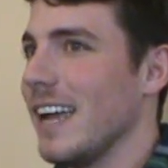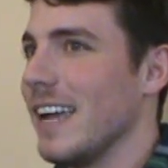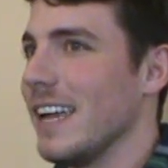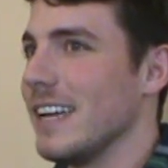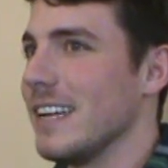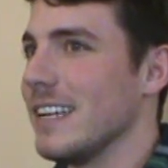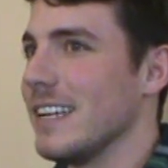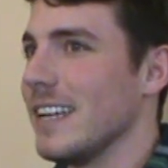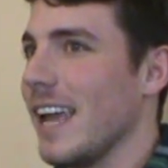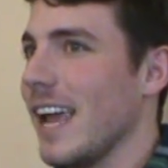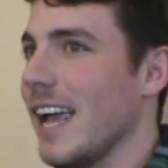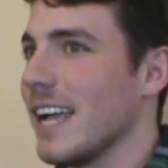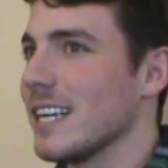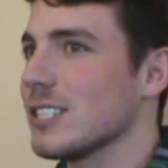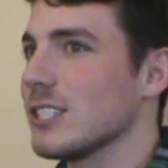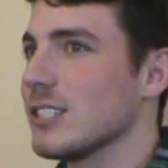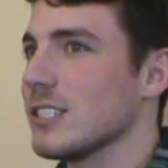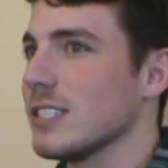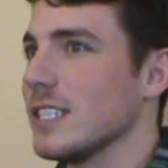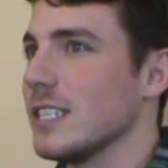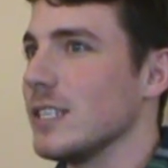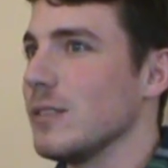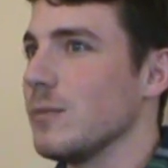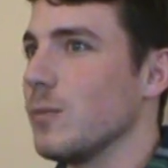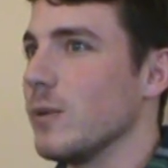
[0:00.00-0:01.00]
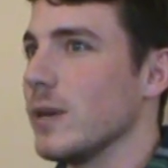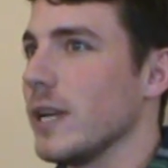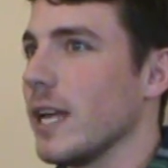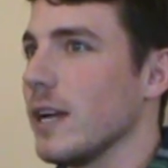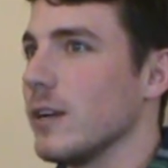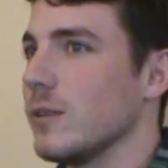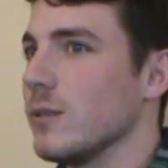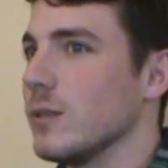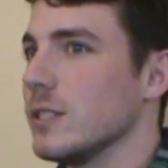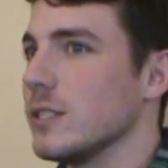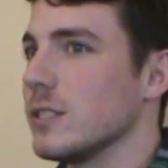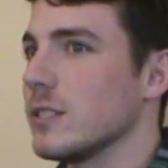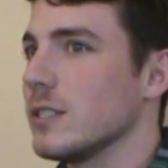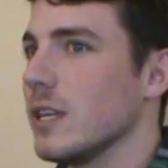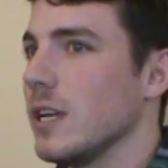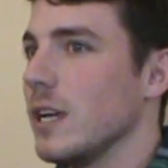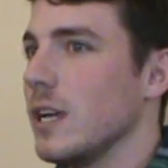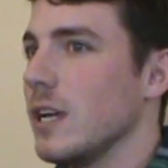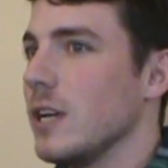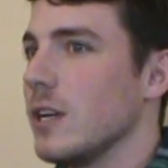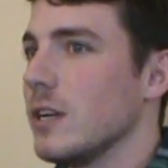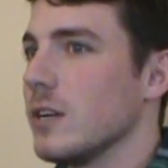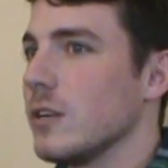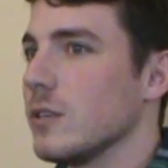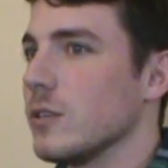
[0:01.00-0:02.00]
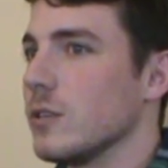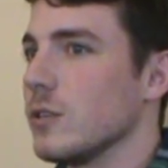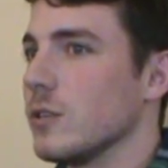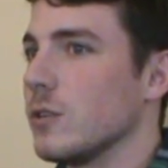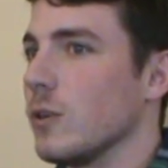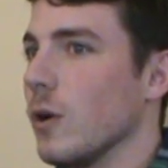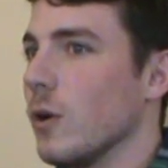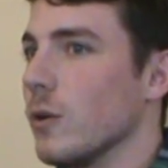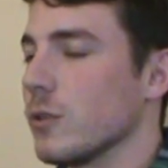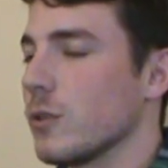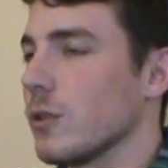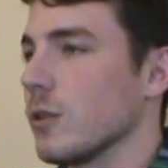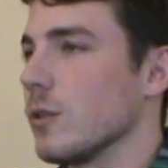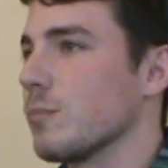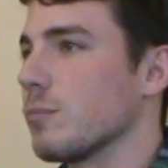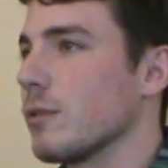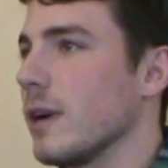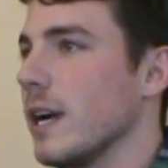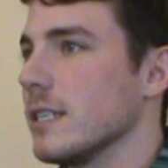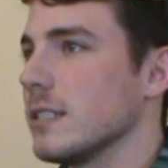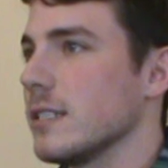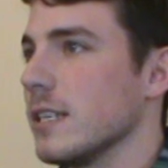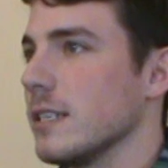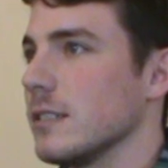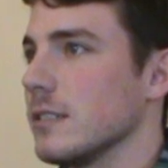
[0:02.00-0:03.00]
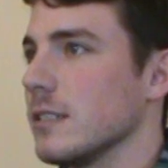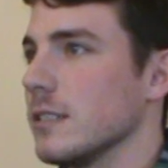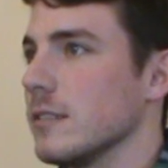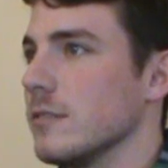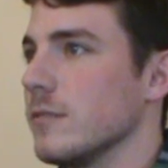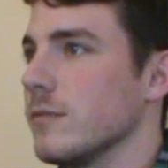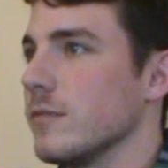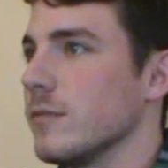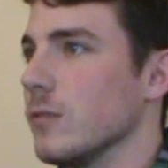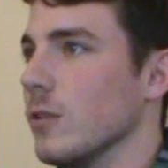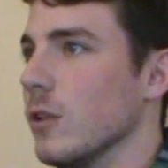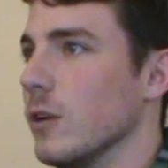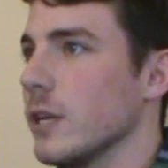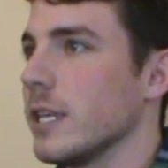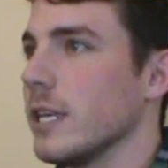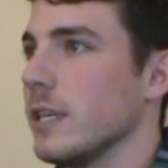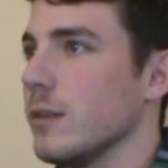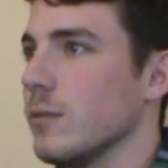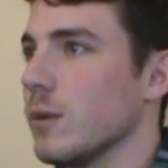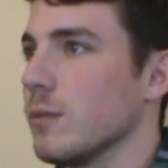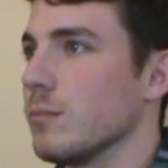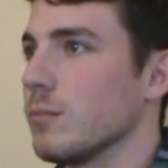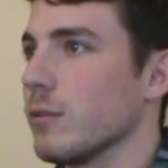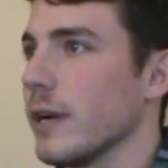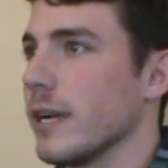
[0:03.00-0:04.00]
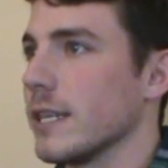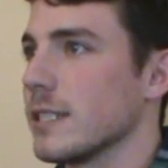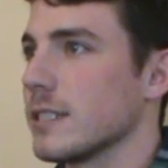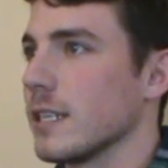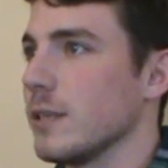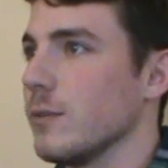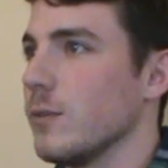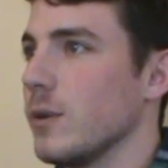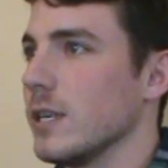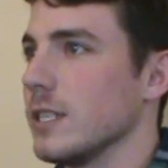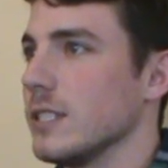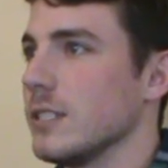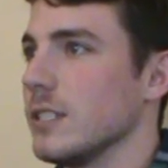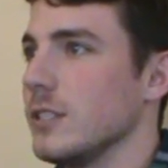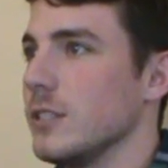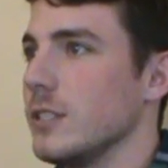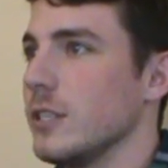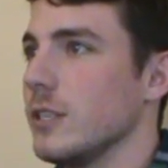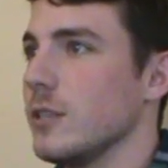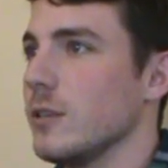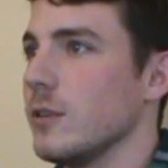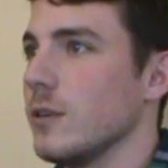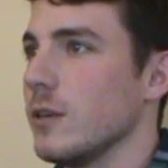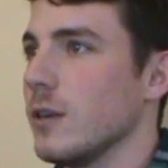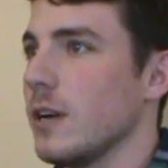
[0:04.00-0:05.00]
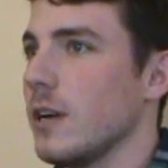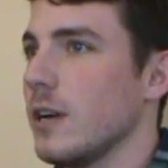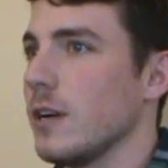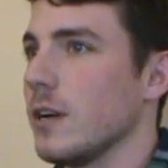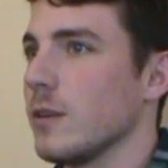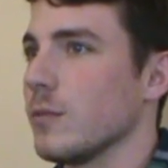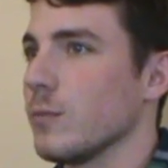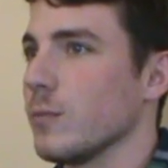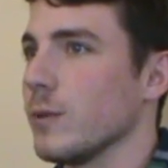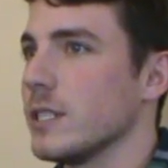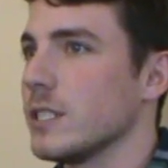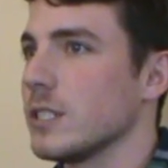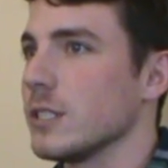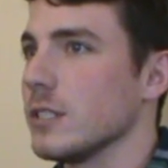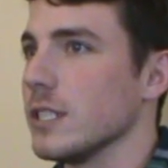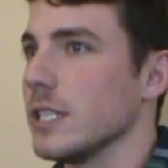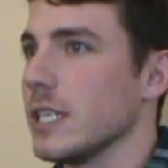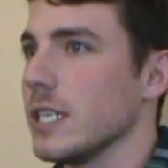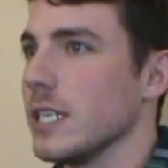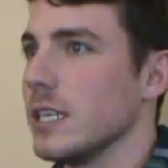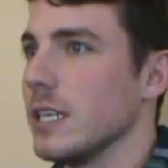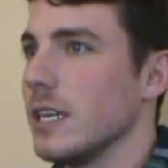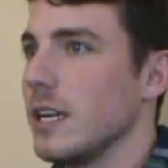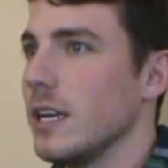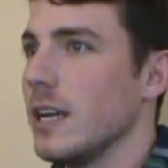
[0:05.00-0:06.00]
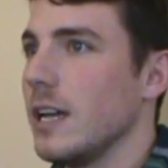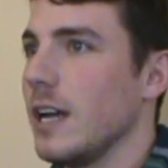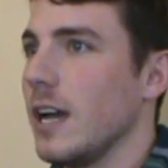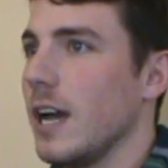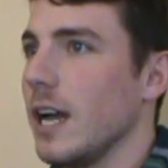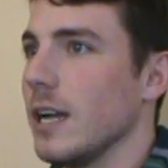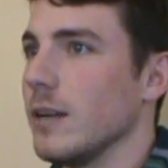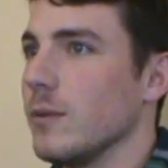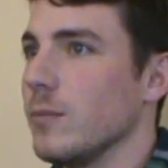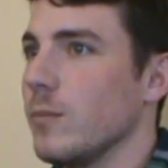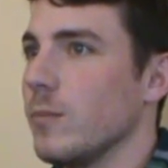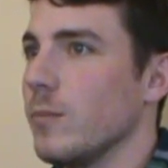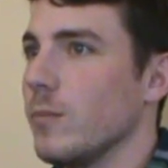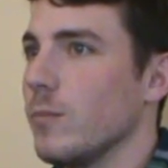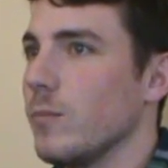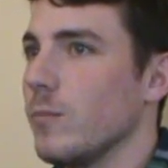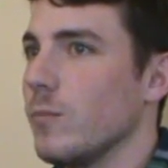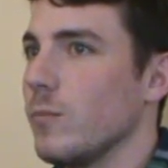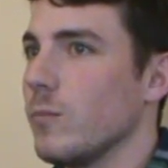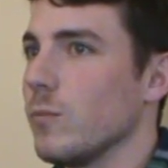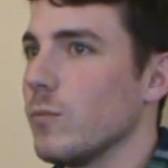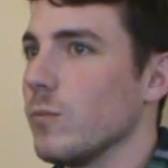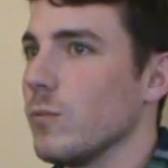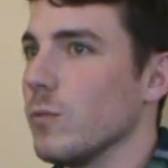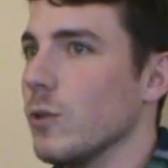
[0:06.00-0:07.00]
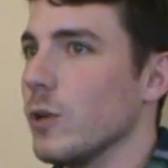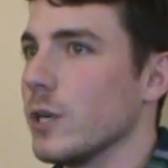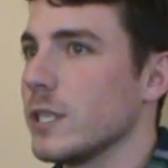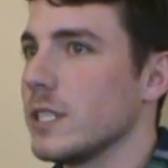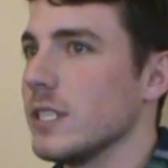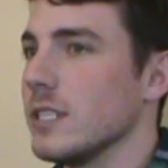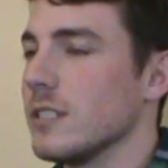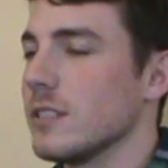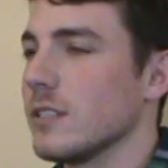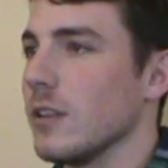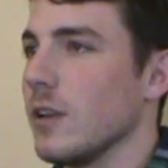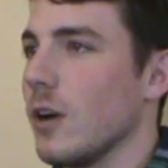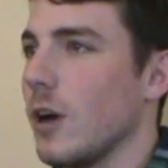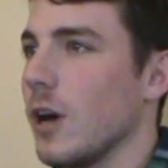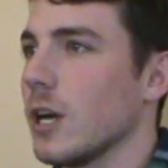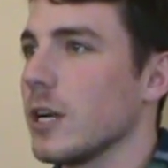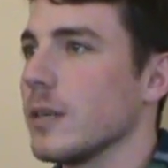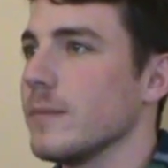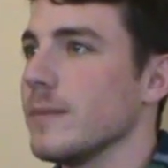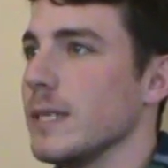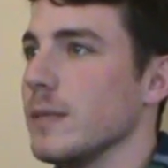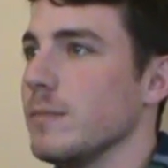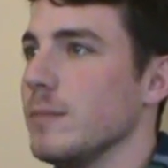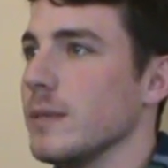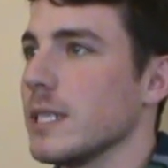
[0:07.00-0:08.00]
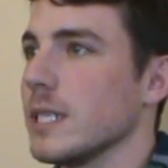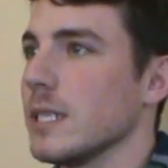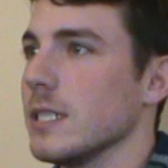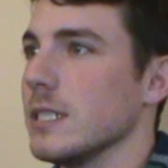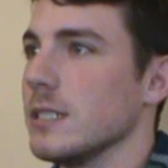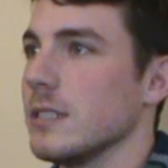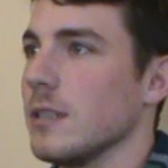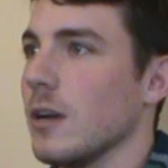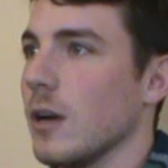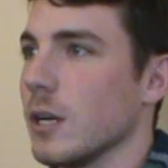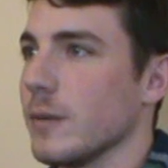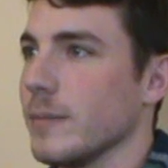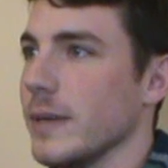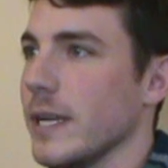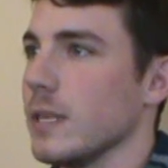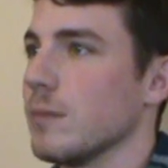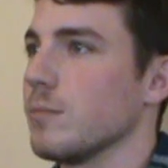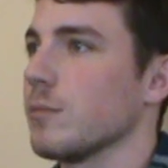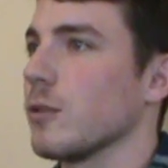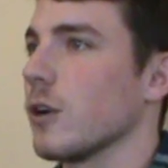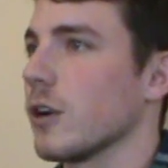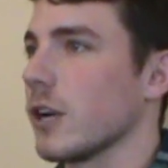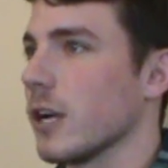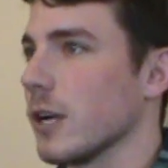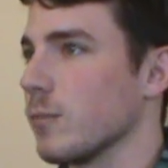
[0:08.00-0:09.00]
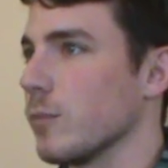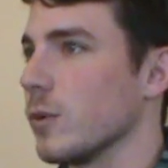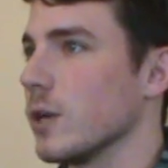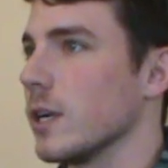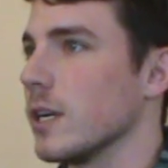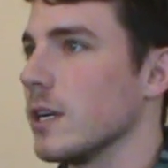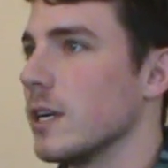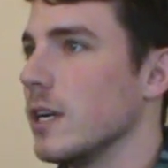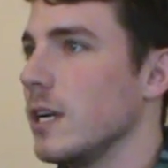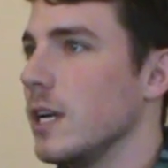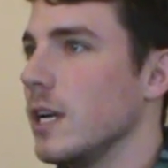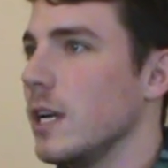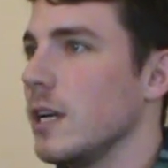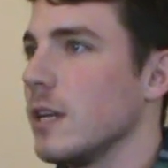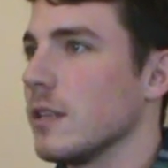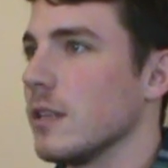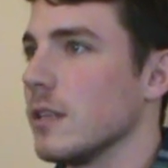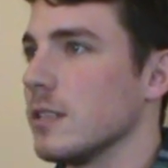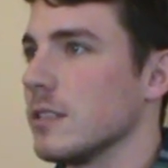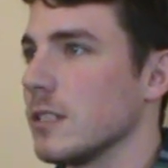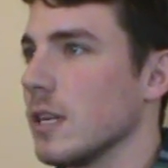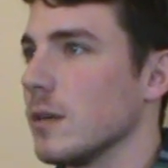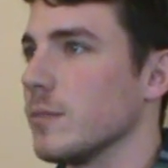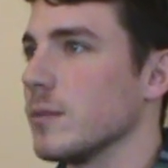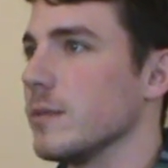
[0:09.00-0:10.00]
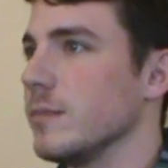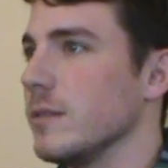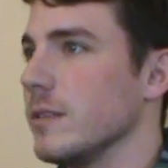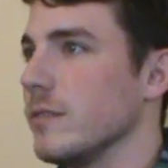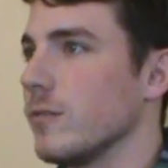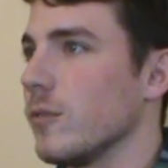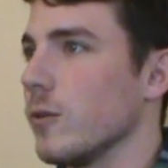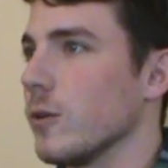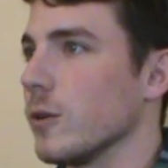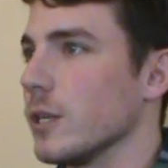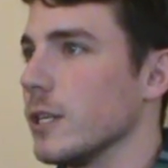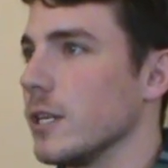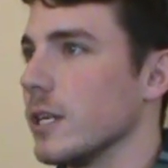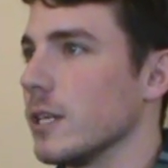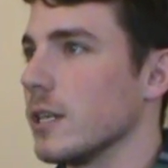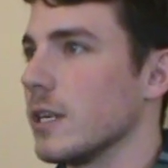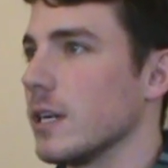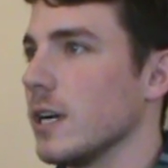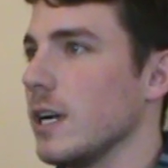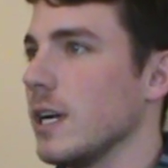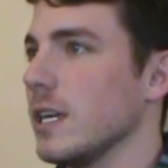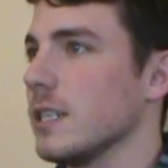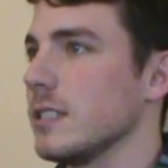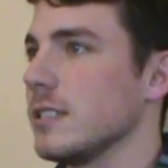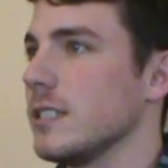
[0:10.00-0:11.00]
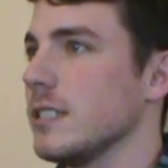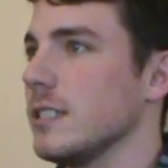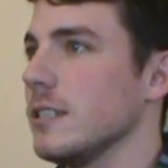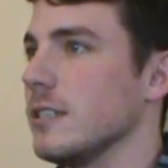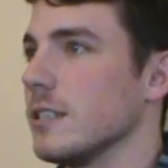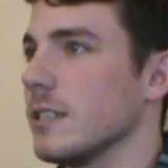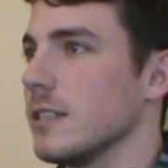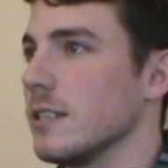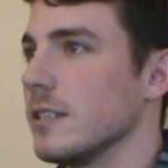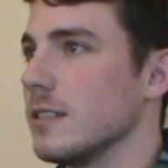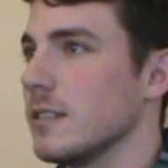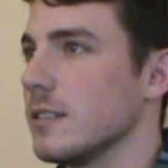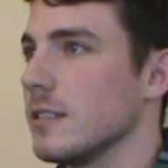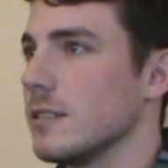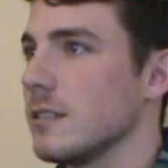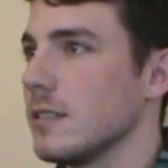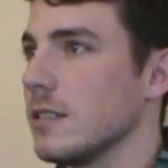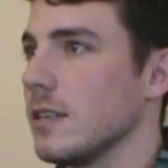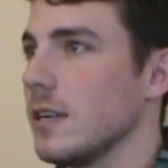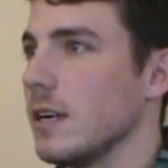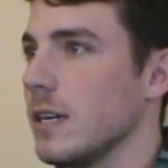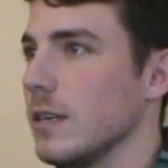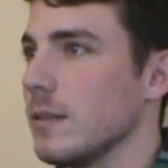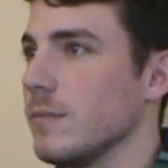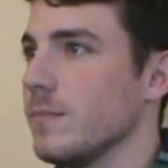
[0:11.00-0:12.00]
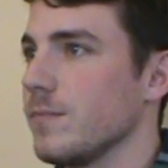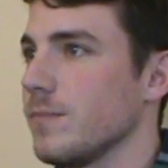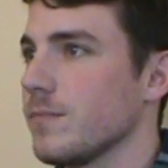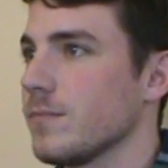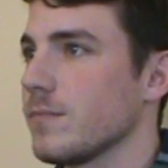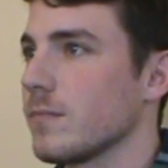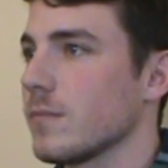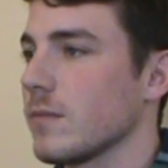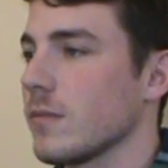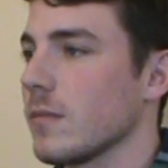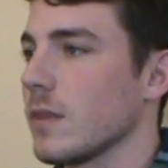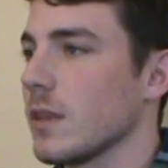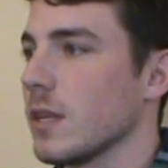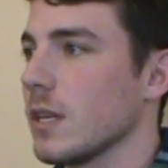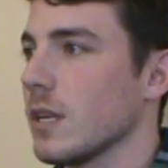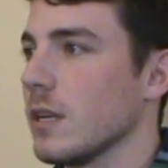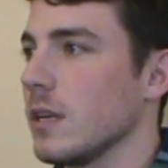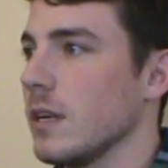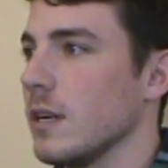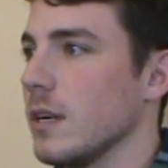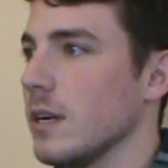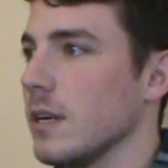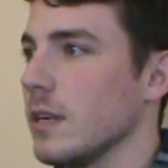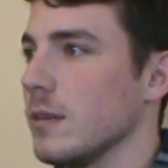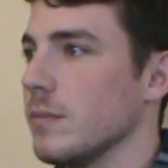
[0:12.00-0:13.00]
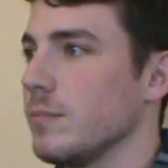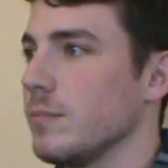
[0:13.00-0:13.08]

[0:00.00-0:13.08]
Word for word: and actually, when I was going through the process of looking what branch I wanted to do, uh, originally I looked into the Army because the Army had a program where the summer before your uh, senior, um, uh,